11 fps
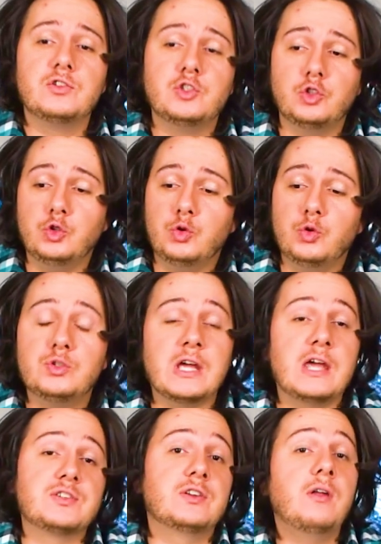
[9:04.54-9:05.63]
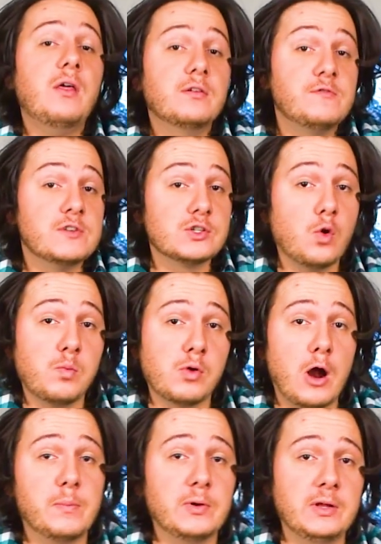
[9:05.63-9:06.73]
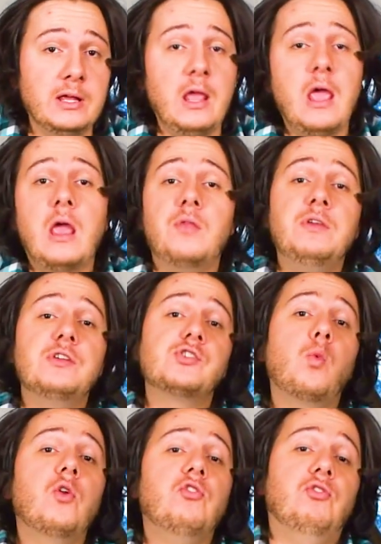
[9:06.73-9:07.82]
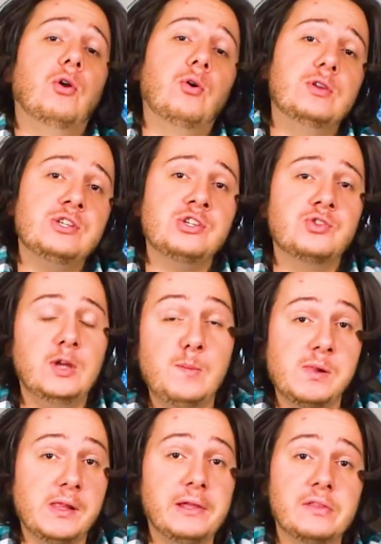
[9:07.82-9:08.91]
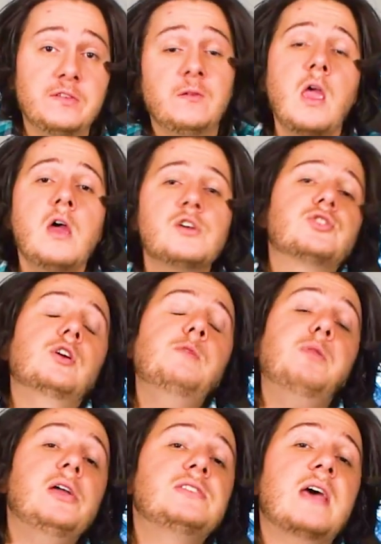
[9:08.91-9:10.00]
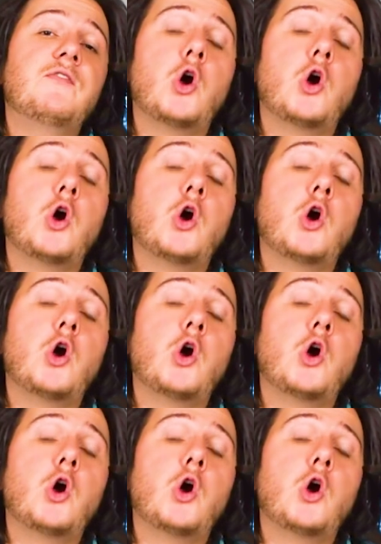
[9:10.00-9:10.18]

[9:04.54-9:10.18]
to test another physical property, and these are what's known as streak plates. Streak plates have a